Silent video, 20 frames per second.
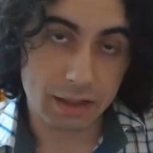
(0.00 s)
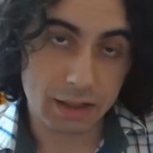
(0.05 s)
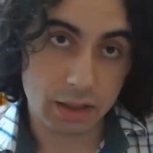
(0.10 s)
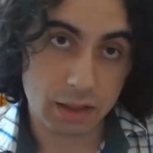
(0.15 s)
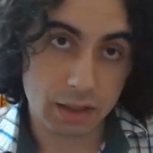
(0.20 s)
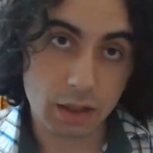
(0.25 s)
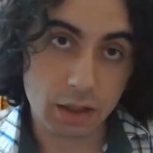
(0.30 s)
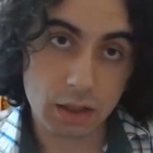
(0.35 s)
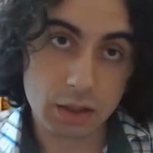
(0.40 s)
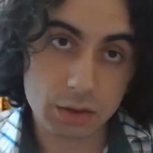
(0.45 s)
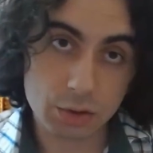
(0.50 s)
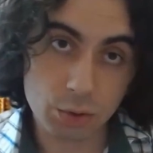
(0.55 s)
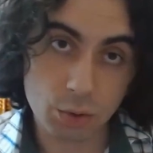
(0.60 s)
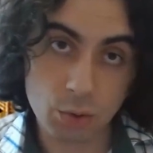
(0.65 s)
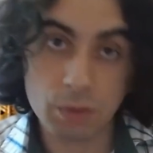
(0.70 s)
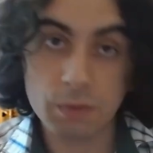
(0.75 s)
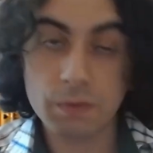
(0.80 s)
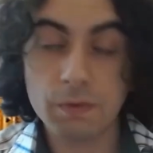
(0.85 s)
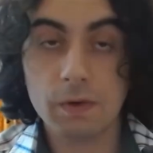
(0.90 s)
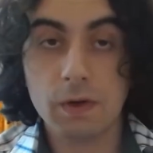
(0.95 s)
area
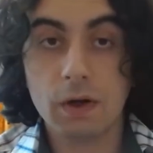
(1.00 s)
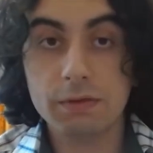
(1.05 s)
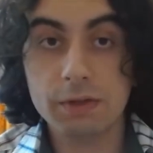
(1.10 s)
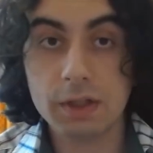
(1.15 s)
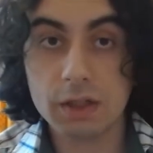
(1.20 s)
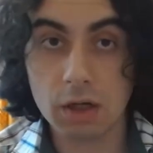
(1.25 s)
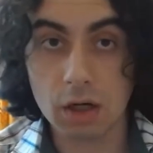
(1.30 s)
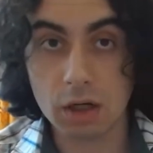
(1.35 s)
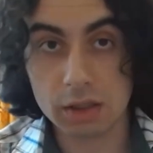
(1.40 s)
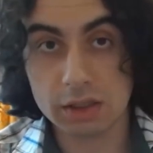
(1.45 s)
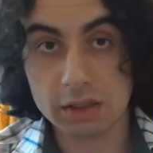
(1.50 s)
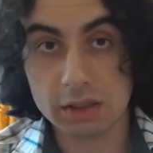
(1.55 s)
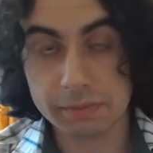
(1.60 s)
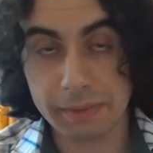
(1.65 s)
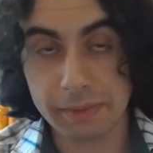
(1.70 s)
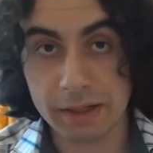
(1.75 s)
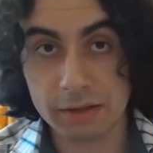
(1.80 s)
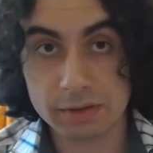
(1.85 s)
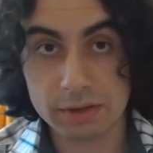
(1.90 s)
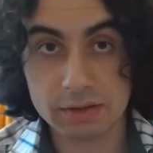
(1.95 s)
north of the Caucasus
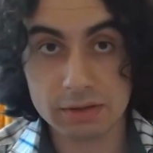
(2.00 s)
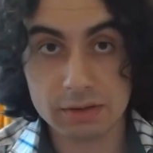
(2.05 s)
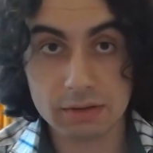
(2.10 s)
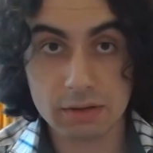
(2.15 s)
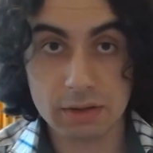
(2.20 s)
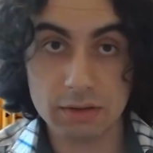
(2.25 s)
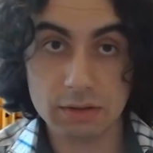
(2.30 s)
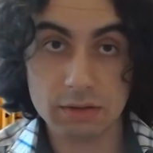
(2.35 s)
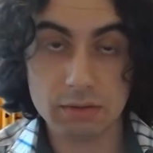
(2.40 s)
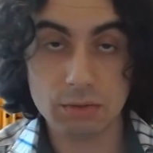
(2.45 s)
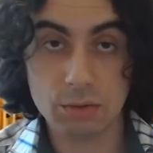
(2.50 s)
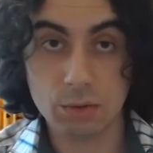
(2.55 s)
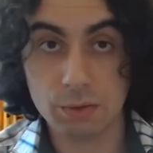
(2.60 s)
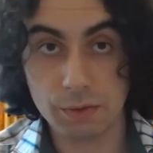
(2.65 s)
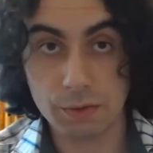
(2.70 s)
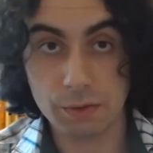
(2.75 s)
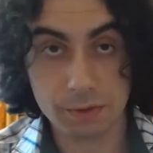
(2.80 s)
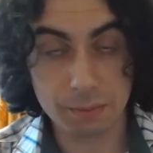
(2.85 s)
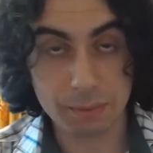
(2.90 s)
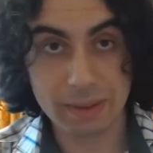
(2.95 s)
Mountain and
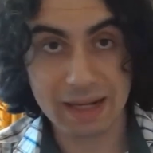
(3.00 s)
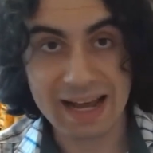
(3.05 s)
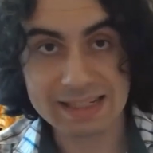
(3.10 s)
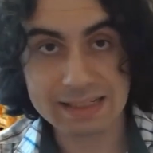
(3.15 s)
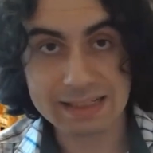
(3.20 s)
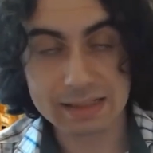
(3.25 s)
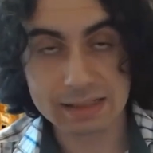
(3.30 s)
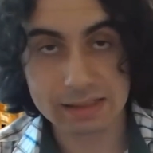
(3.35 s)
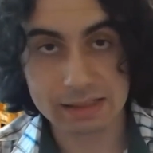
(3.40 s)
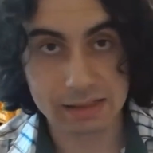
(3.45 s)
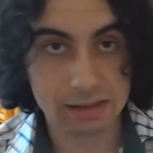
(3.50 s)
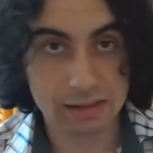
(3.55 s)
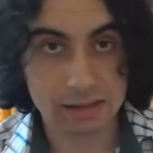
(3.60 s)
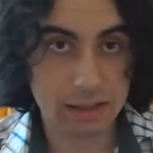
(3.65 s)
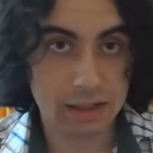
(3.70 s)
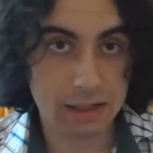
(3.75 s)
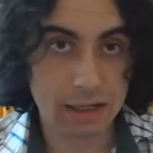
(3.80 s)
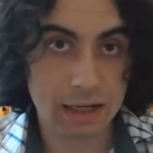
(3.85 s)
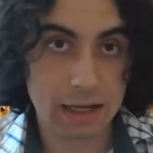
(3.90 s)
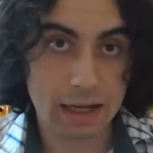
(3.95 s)
north of the Black Sea
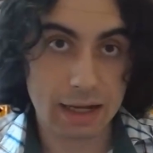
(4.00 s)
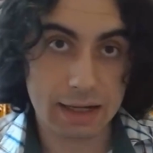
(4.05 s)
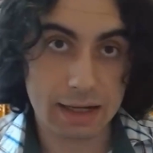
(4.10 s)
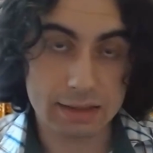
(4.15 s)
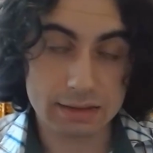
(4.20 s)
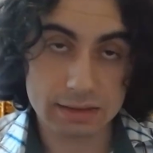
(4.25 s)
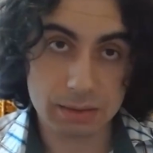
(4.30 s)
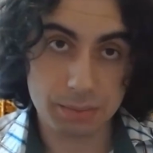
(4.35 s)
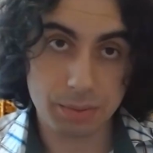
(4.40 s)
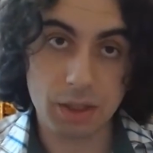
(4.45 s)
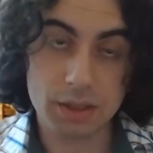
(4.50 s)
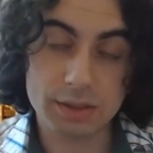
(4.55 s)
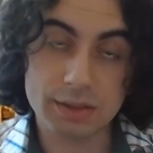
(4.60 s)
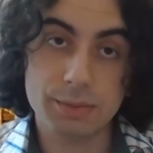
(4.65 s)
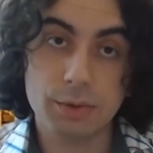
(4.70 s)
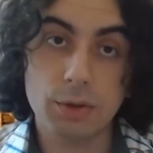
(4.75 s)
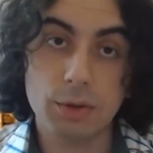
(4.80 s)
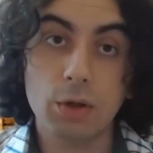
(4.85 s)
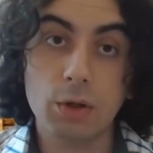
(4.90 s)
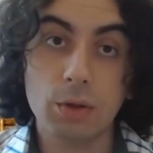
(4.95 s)
as the
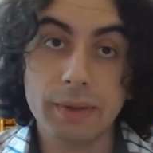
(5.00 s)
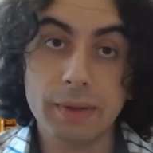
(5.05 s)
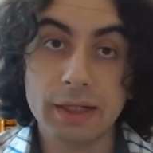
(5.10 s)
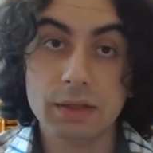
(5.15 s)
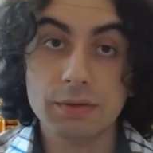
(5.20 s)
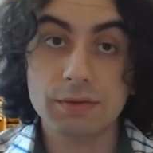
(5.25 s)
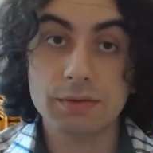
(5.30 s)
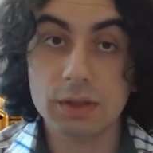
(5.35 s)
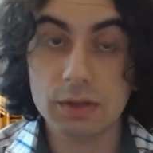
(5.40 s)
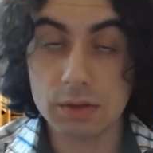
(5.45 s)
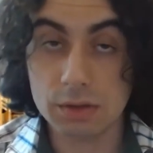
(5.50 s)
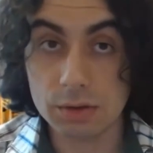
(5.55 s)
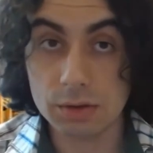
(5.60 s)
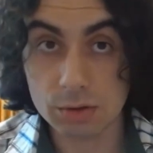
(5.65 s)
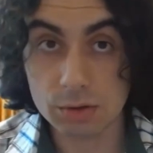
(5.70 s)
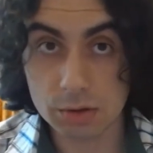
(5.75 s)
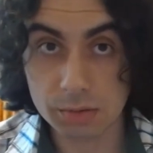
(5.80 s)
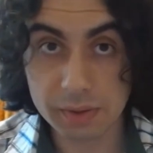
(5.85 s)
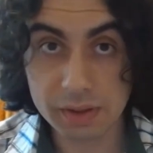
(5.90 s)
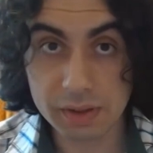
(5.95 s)
possible homeland of the
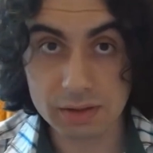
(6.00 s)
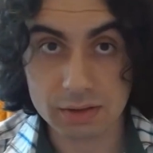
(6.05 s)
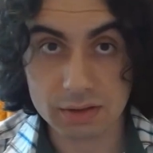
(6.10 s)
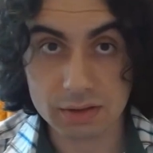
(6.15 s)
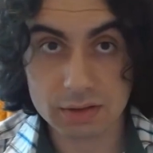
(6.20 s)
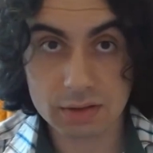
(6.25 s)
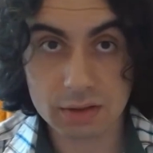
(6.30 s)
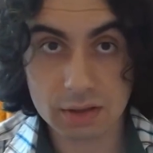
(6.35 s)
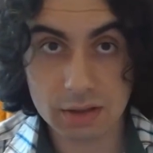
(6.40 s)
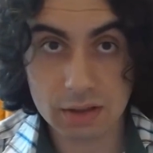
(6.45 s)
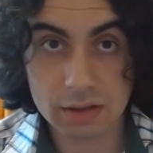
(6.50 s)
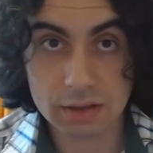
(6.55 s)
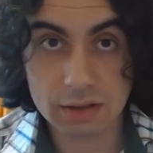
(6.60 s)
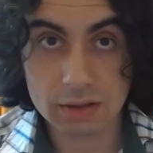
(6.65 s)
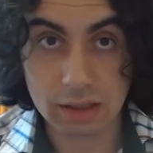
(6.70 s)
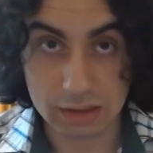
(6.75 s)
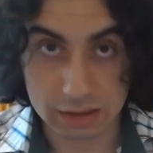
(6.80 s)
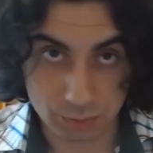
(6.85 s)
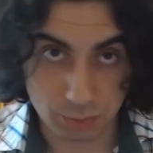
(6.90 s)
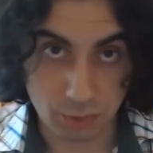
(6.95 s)
Indo-Europeans.
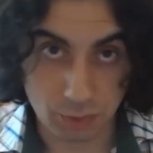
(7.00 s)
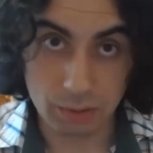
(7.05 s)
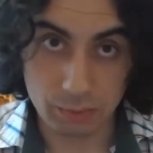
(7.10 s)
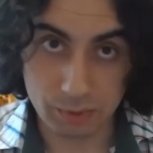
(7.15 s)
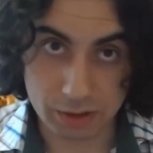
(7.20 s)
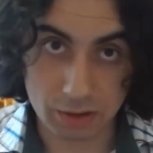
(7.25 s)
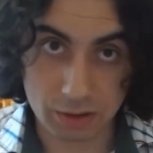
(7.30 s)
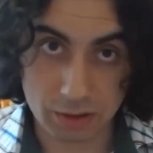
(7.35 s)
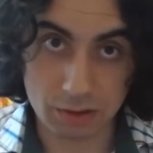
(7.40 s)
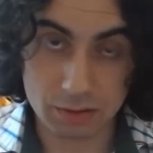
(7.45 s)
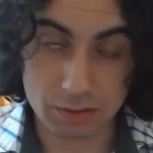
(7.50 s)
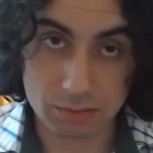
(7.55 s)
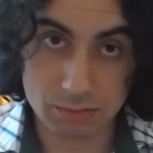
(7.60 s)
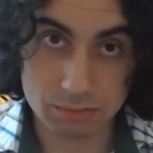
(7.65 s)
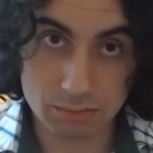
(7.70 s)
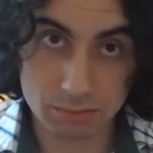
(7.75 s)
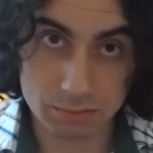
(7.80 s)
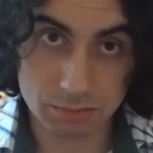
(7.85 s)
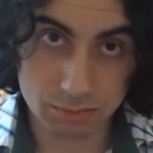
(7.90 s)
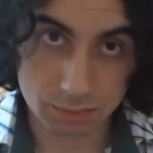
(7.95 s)
That is why we call
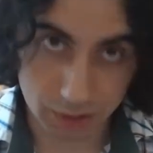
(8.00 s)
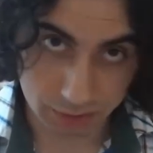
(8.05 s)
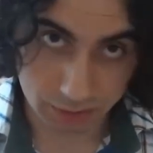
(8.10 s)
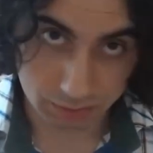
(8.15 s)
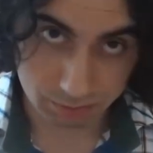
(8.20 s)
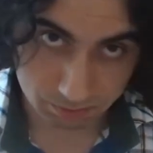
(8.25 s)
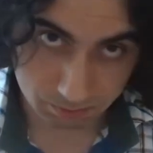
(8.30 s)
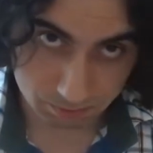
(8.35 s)
the